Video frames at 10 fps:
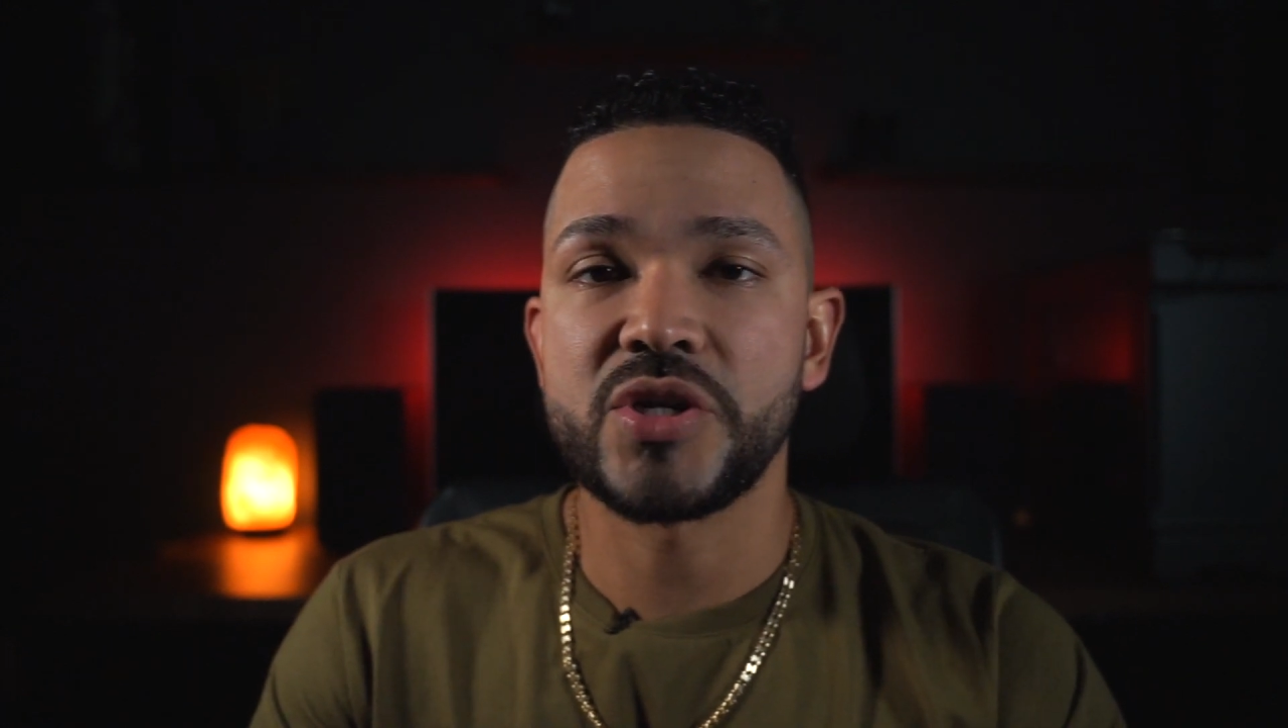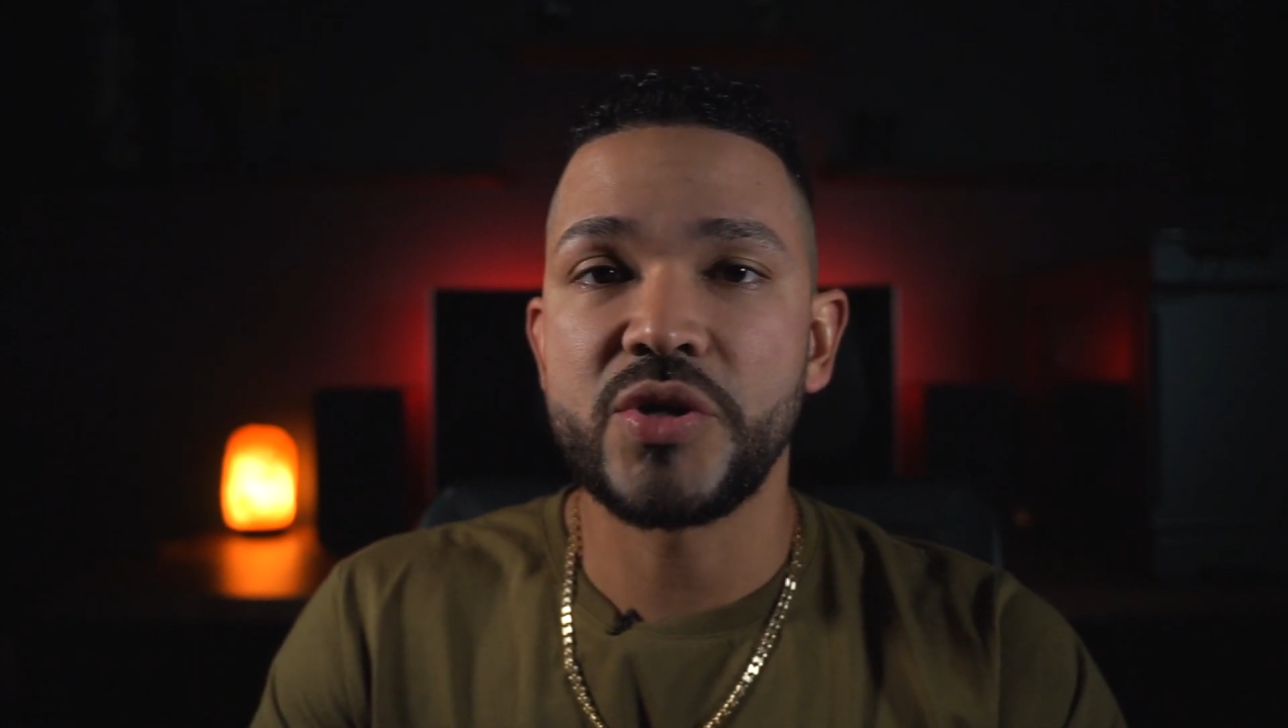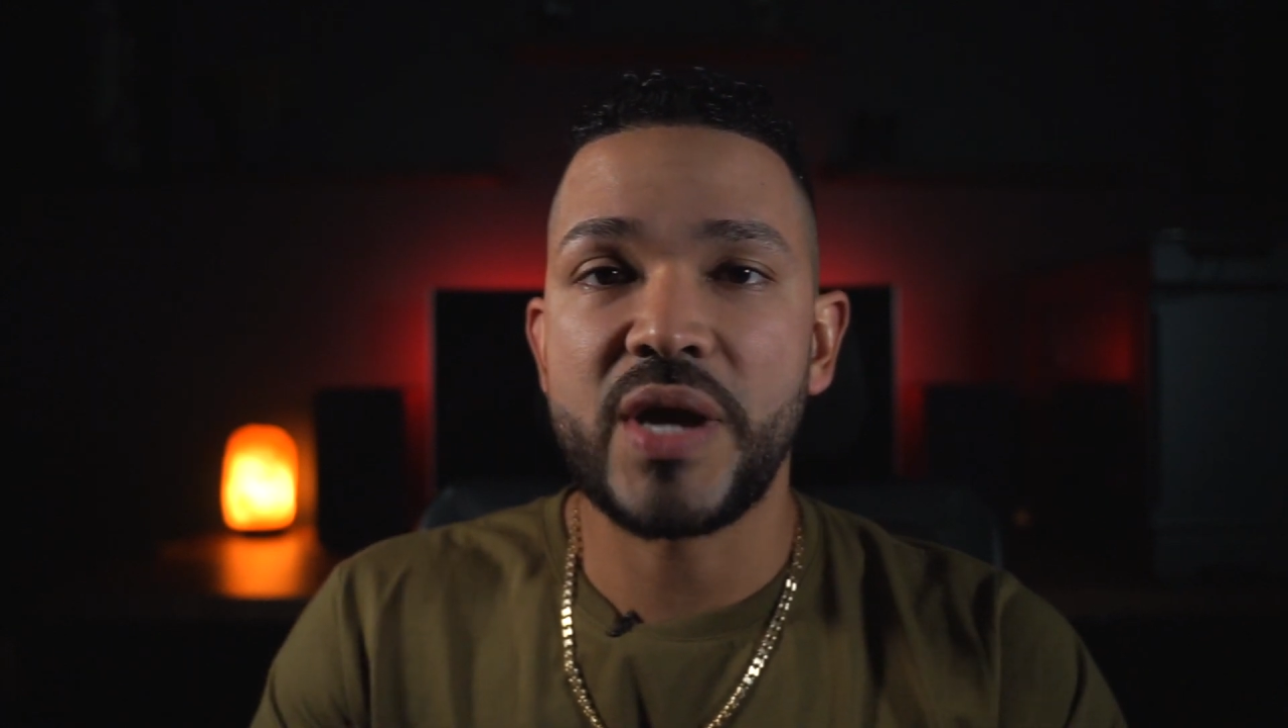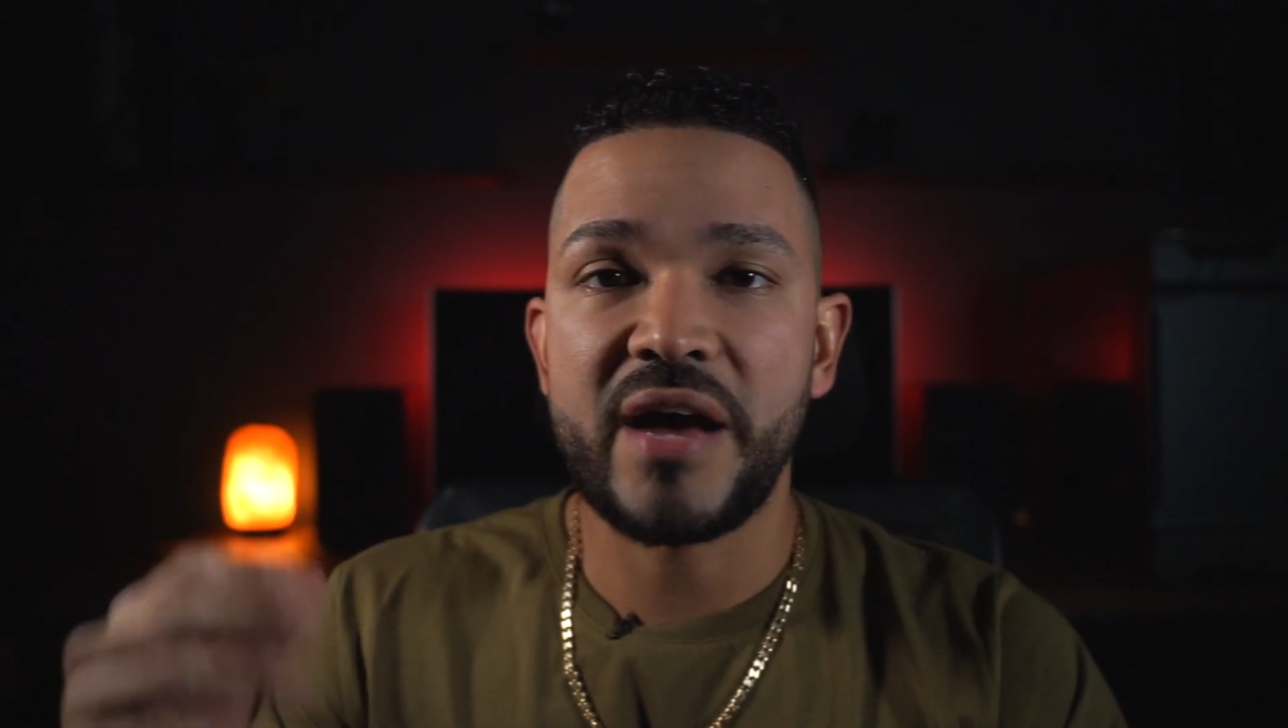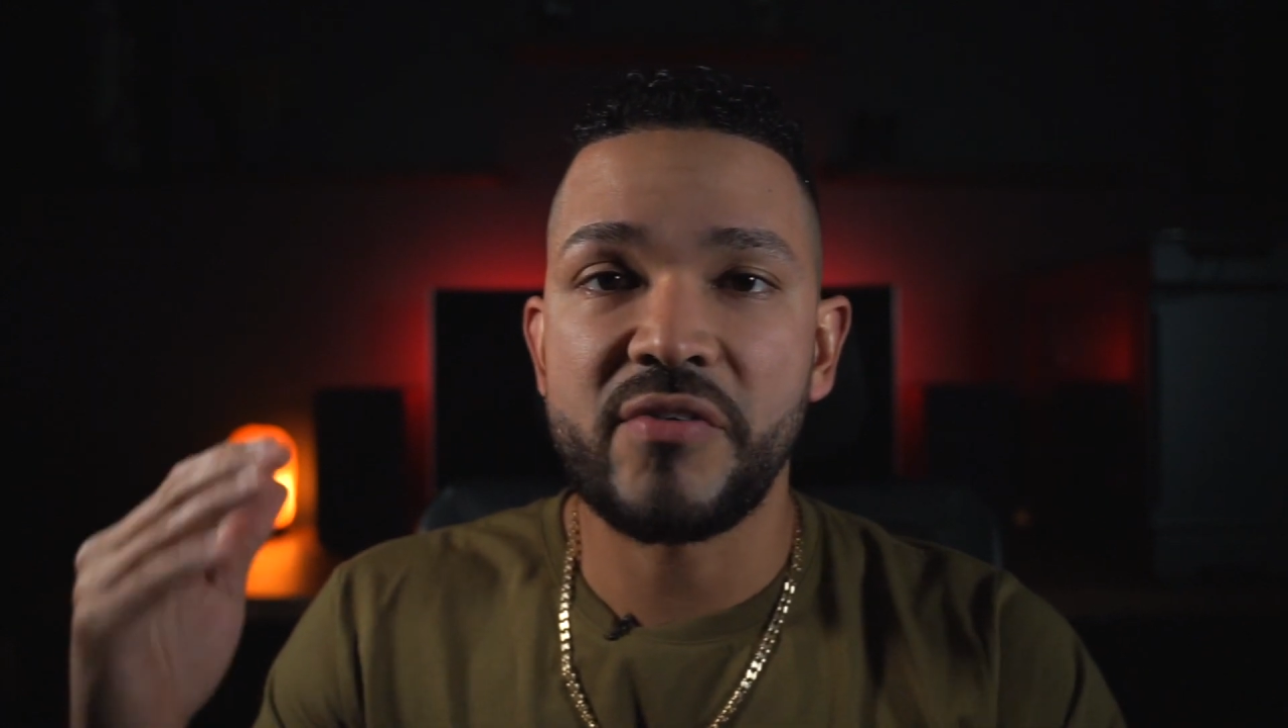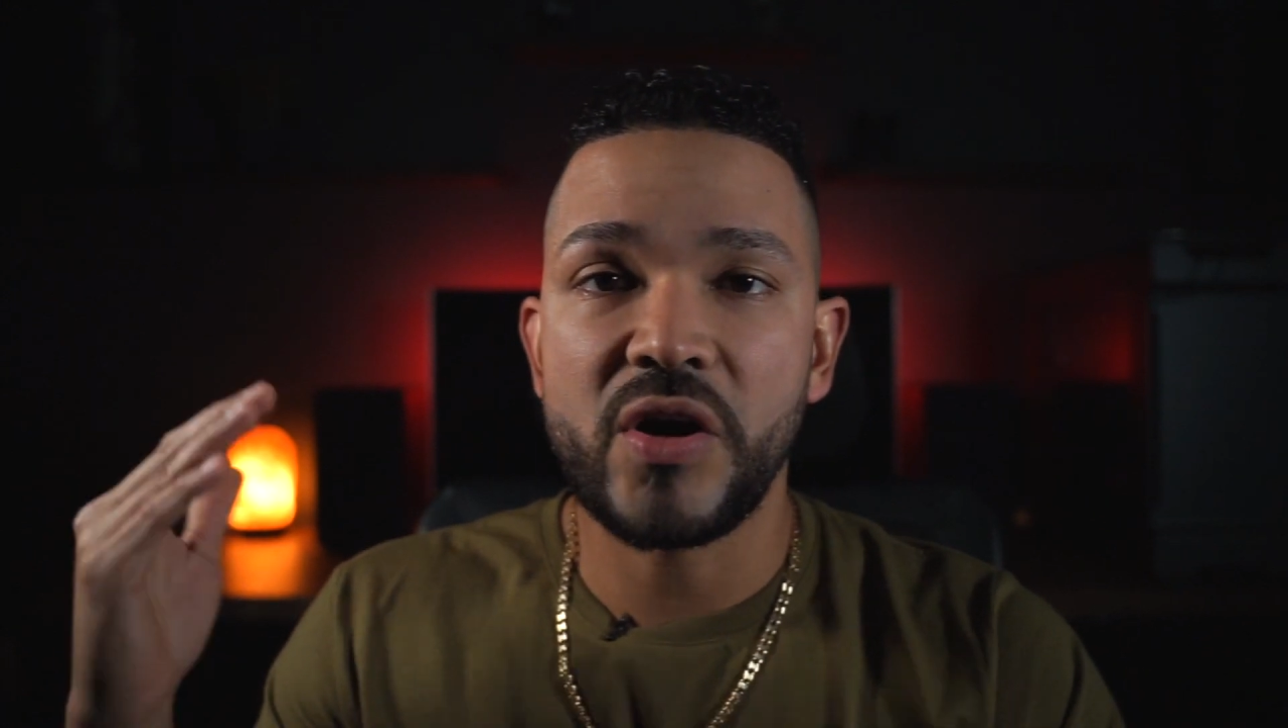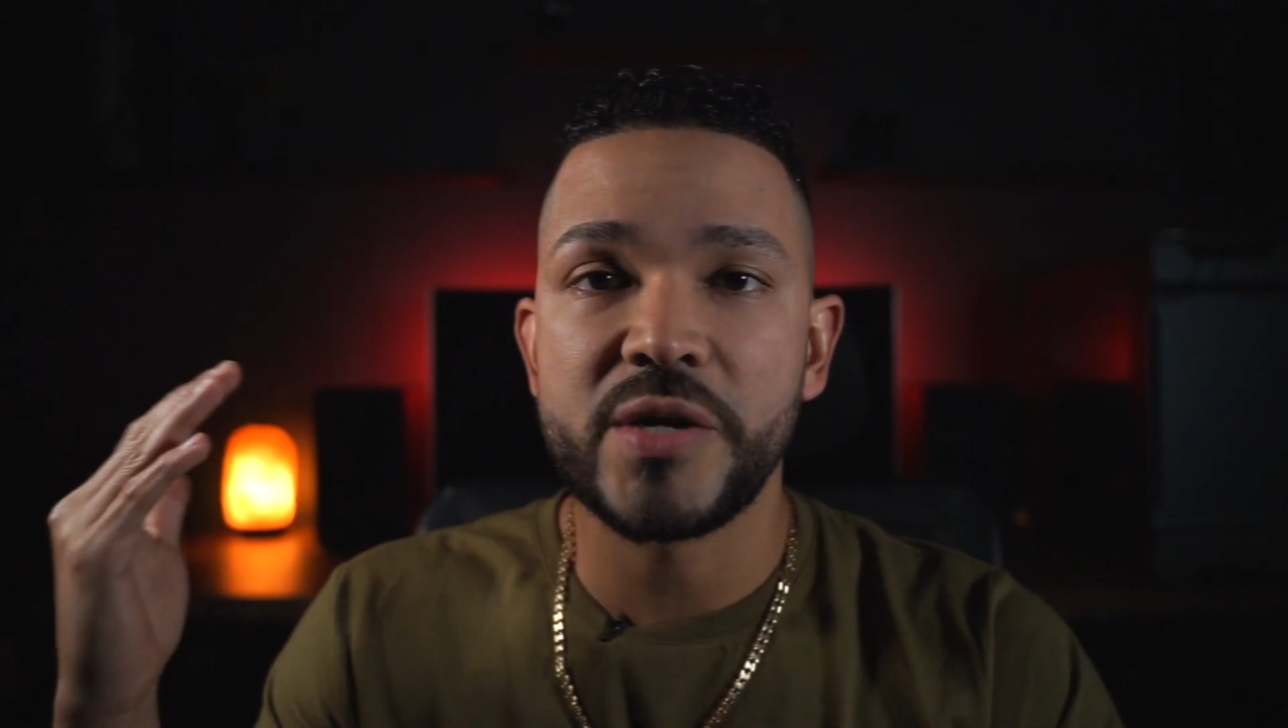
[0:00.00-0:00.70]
You have all